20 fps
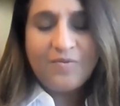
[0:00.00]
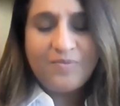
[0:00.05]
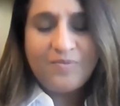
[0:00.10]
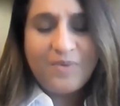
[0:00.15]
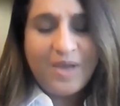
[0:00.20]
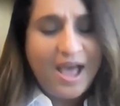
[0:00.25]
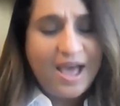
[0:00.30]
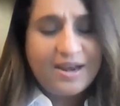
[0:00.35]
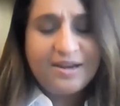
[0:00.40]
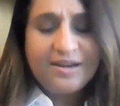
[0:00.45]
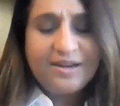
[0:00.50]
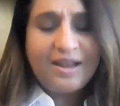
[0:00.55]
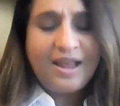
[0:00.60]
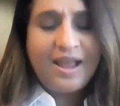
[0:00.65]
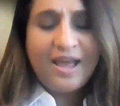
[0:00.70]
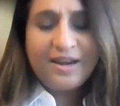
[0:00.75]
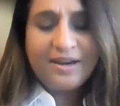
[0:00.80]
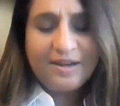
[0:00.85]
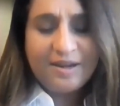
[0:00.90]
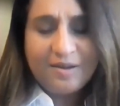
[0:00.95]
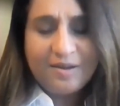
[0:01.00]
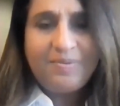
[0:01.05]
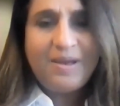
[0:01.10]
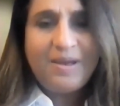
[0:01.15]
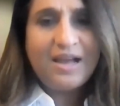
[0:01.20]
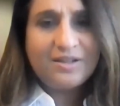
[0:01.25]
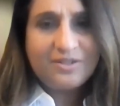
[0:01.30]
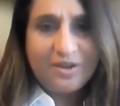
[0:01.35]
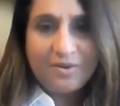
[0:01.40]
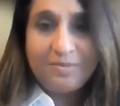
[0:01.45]
had an
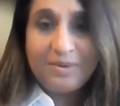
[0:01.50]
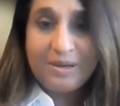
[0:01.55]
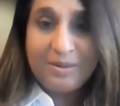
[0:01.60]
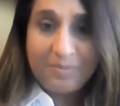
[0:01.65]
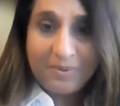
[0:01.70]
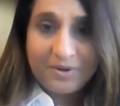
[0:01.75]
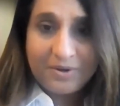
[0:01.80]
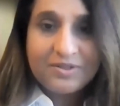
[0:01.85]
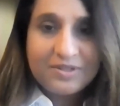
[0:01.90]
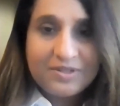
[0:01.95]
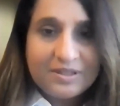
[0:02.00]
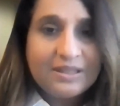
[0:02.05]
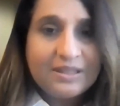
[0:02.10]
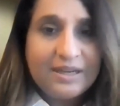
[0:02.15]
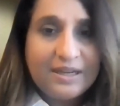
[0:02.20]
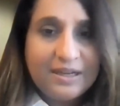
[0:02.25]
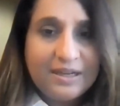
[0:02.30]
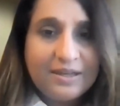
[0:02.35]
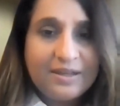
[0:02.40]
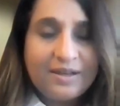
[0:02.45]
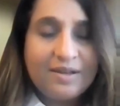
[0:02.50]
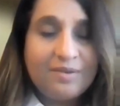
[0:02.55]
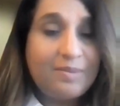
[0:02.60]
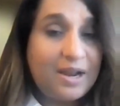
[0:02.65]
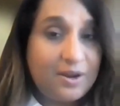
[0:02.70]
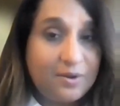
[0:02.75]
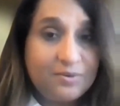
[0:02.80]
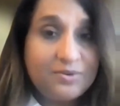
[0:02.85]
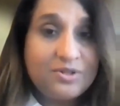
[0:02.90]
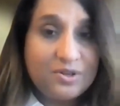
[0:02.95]
impact on me personally in
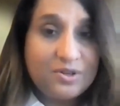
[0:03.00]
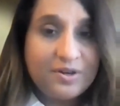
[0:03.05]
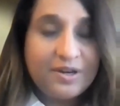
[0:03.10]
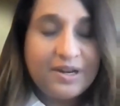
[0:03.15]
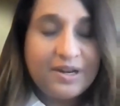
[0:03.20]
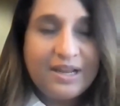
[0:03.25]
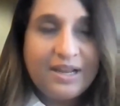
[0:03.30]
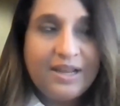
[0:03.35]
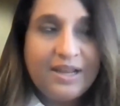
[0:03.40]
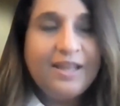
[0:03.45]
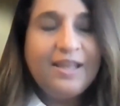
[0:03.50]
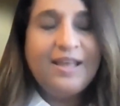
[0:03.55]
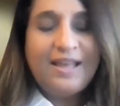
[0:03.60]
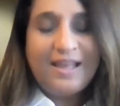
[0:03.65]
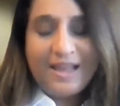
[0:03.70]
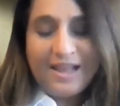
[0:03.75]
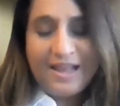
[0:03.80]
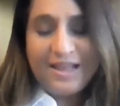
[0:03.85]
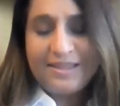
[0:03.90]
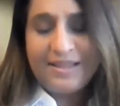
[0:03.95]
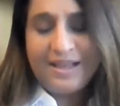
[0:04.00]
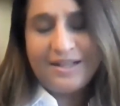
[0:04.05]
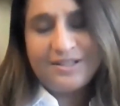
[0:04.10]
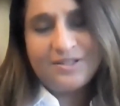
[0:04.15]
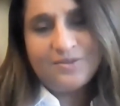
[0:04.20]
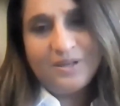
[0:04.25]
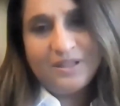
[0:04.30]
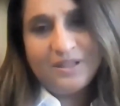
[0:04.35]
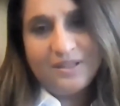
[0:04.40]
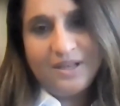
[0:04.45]
my own journey, and
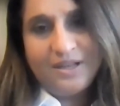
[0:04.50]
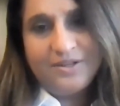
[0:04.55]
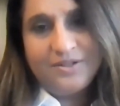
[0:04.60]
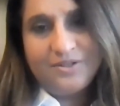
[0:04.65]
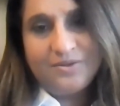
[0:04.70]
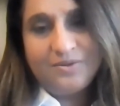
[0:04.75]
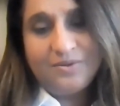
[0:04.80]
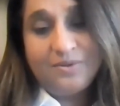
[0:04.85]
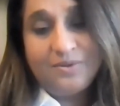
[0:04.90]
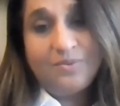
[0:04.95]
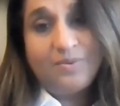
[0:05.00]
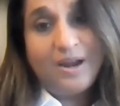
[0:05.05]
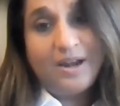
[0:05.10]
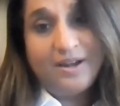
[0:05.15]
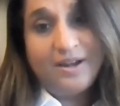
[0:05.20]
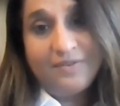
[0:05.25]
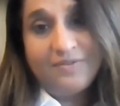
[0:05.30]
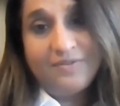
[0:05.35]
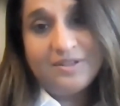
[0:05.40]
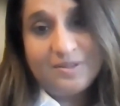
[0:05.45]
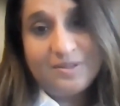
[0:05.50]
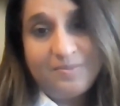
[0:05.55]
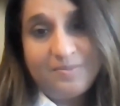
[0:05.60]
that's what led to the writing of this